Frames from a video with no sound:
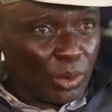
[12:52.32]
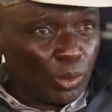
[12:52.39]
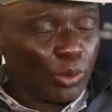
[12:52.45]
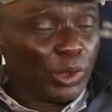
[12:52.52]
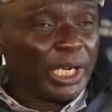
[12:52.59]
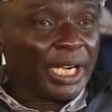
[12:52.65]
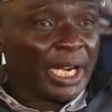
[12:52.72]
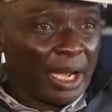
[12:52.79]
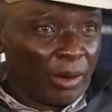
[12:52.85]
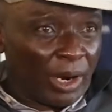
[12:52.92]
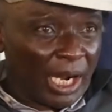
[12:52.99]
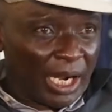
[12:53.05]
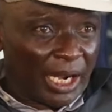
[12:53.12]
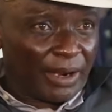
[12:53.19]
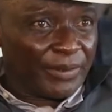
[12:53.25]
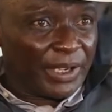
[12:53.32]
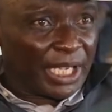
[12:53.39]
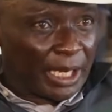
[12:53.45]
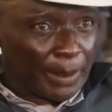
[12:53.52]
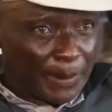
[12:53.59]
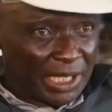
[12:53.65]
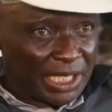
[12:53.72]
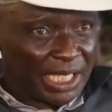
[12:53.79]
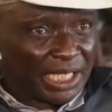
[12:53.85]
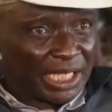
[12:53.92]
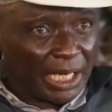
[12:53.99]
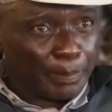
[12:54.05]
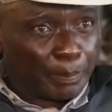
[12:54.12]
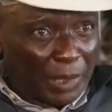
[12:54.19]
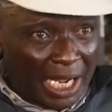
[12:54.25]
we now have a
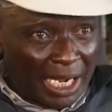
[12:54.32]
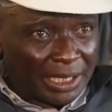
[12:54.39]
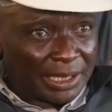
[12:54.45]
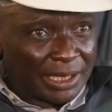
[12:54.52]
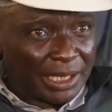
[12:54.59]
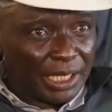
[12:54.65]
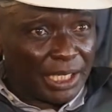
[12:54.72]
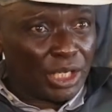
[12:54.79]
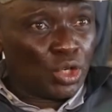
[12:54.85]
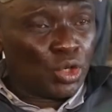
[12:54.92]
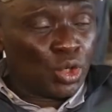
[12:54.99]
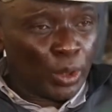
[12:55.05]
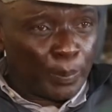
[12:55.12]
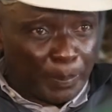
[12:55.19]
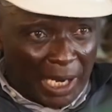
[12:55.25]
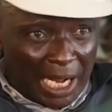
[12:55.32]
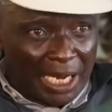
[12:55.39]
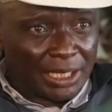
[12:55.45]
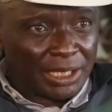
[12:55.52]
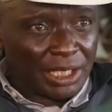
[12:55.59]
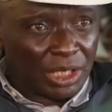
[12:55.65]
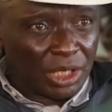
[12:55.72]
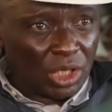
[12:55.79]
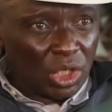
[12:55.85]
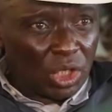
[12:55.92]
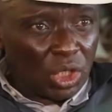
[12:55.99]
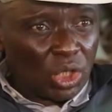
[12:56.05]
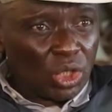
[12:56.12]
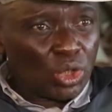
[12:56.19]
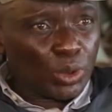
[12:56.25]
capacitated plant, new plant,
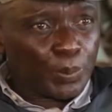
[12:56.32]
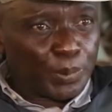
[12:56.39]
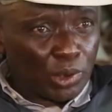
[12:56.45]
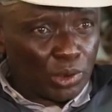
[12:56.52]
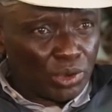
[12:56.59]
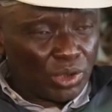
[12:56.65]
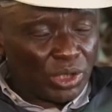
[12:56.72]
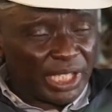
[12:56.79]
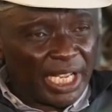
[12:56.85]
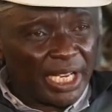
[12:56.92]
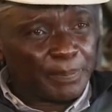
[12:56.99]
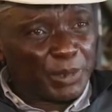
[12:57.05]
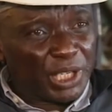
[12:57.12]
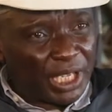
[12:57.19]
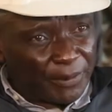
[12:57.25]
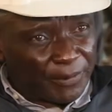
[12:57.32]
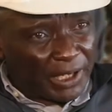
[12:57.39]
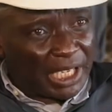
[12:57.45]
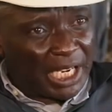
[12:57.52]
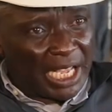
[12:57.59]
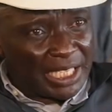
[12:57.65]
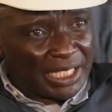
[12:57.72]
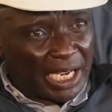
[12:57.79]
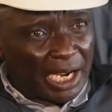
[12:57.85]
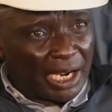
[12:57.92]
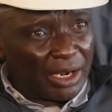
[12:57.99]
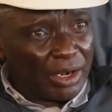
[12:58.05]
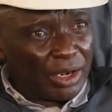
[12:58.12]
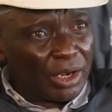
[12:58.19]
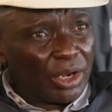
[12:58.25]
to produce NPK fertilizer
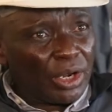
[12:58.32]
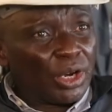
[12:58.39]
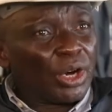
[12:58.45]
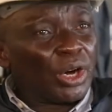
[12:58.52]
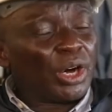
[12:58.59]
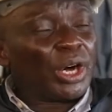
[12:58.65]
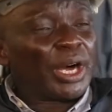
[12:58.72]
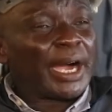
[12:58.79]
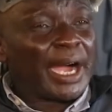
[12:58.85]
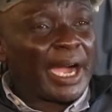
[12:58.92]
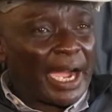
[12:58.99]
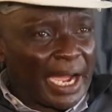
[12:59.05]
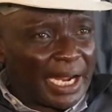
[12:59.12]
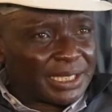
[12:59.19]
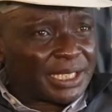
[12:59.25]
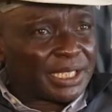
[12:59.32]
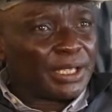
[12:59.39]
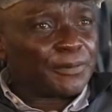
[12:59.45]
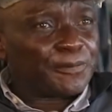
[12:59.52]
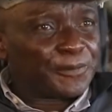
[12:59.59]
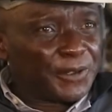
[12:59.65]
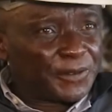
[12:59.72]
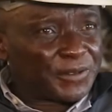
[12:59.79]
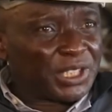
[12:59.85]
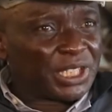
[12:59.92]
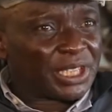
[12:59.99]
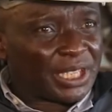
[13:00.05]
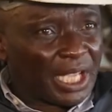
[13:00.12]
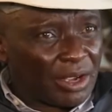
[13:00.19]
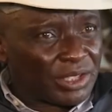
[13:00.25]
at
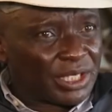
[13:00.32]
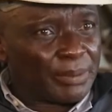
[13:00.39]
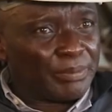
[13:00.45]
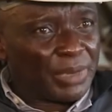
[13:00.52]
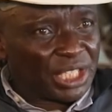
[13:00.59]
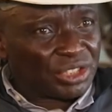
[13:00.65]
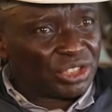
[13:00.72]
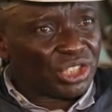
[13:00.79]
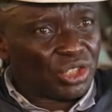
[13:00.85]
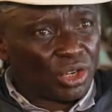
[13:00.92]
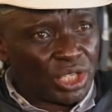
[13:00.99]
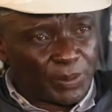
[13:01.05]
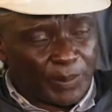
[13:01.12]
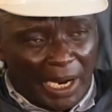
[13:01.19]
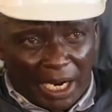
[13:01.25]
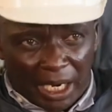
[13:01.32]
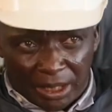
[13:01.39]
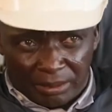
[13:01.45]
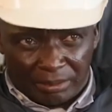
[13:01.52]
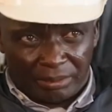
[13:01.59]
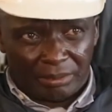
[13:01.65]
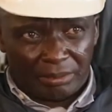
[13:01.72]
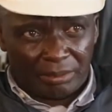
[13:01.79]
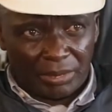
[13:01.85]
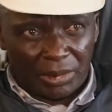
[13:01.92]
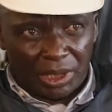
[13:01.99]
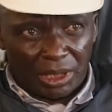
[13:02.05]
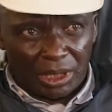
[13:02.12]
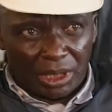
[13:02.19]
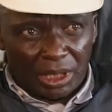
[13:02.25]
50,000 metric tons per annum.
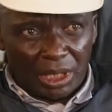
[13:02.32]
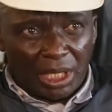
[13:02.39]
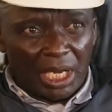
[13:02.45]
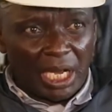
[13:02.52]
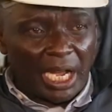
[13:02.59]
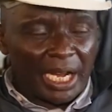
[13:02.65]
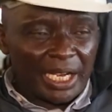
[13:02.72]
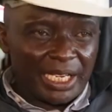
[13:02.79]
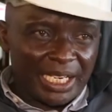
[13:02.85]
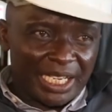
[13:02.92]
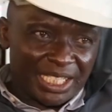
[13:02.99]
And in